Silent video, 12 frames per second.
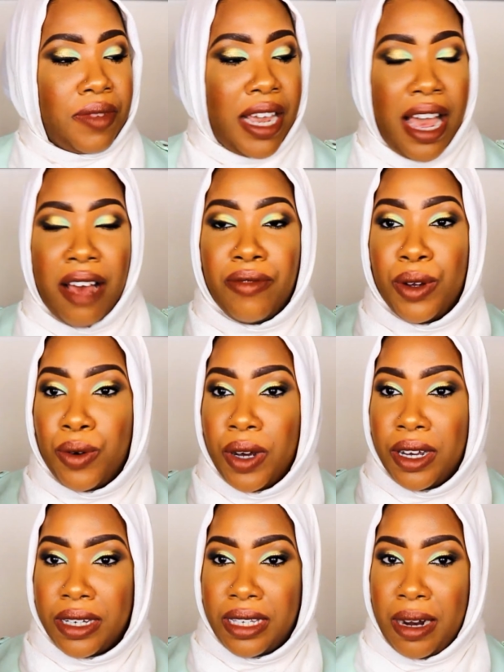They have little
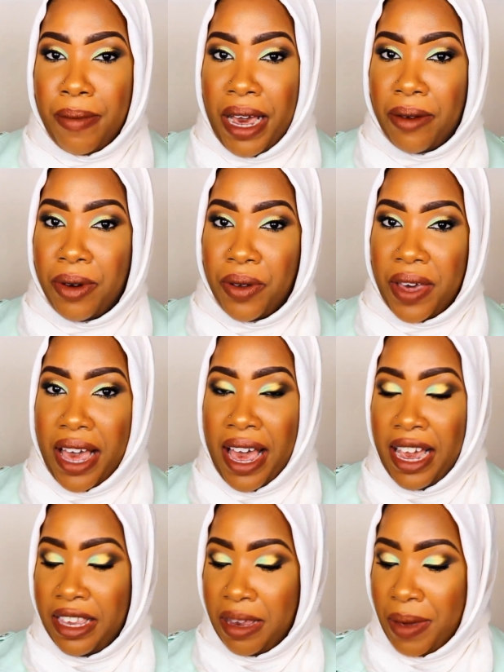hooks in the back where you can
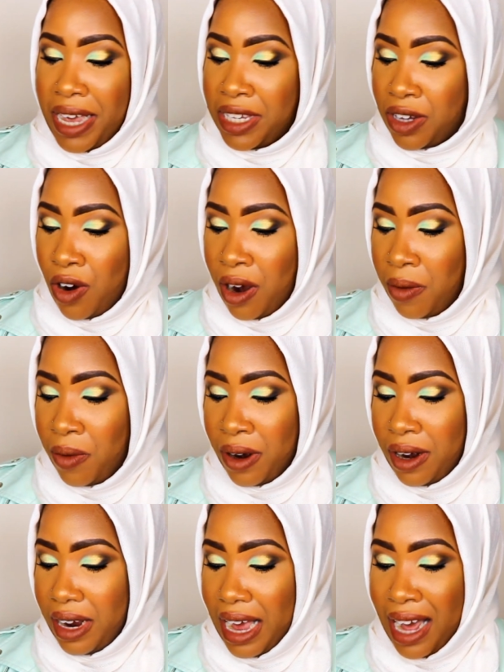hang them as
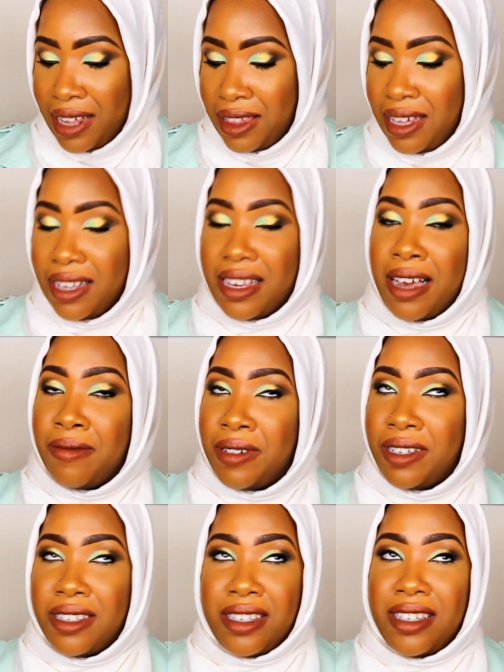artwork. I think that
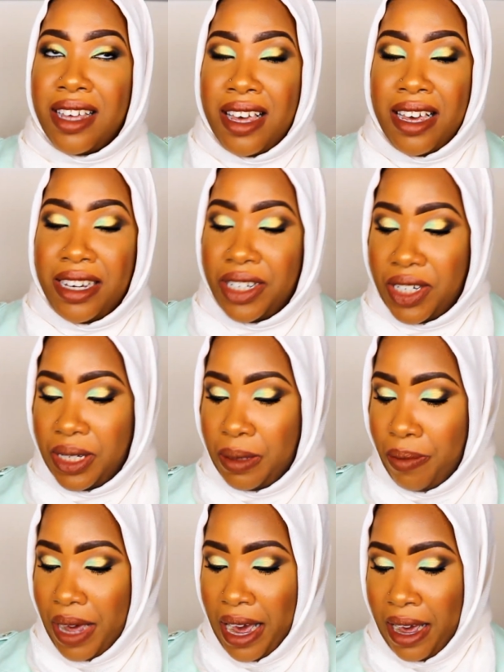was
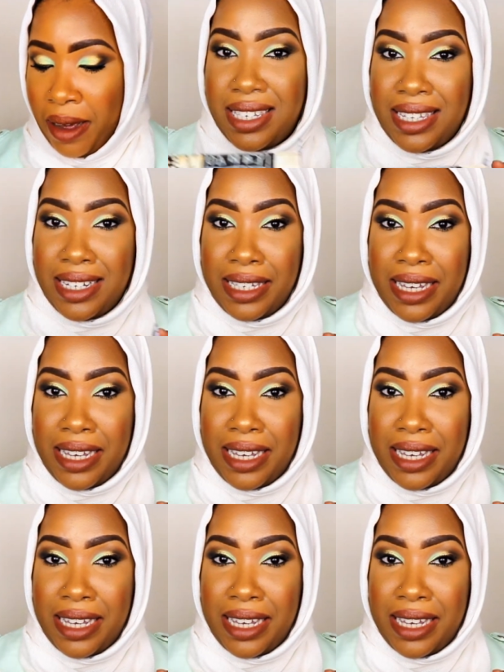just bomb. This is the